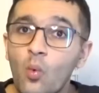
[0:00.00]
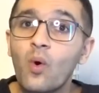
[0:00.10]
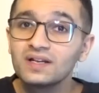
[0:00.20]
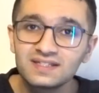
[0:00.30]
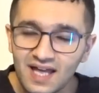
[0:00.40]

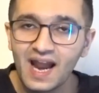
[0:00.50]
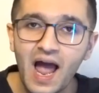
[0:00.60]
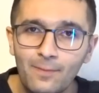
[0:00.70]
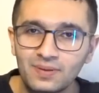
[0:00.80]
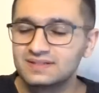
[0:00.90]
Once that
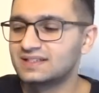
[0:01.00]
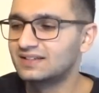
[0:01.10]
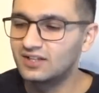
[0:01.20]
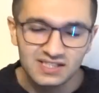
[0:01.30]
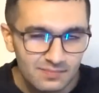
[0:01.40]
happens,
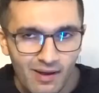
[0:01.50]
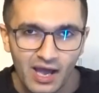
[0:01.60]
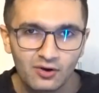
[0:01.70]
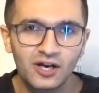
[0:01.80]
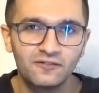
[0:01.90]
it doesn't
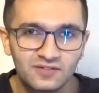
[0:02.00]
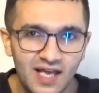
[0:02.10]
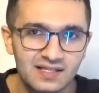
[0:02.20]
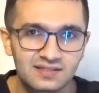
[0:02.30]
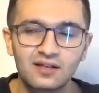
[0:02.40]
matter if
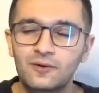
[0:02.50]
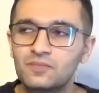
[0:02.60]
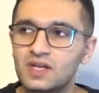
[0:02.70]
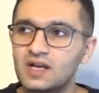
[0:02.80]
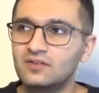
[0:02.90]
Tesla
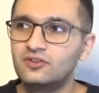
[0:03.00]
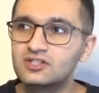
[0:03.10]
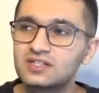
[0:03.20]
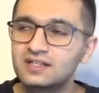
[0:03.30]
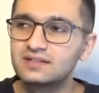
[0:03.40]

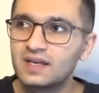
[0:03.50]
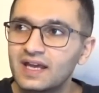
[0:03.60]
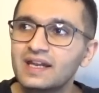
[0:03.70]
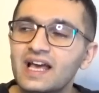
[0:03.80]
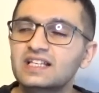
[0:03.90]
doesn't
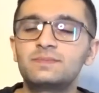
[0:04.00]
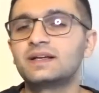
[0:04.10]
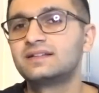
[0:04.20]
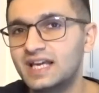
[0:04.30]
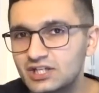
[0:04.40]
hit
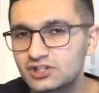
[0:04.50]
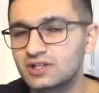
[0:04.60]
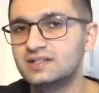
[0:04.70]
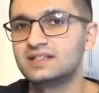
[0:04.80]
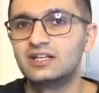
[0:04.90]

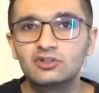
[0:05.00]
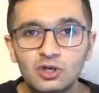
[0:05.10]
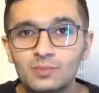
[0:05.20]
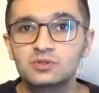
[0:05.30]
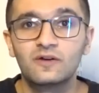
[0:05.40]
expectations in
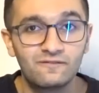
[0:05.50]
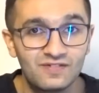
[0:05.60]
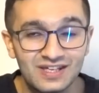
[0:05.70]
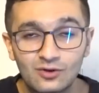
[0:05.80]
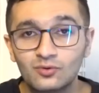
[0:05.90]
terms of
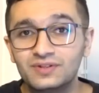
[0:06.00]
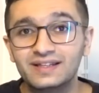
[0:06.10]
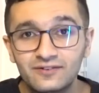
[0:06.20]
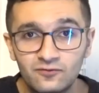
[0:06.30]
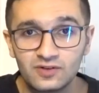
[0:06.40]
vehicle
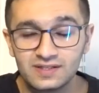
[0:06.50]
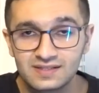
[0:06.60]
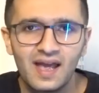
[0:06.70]
deliveries.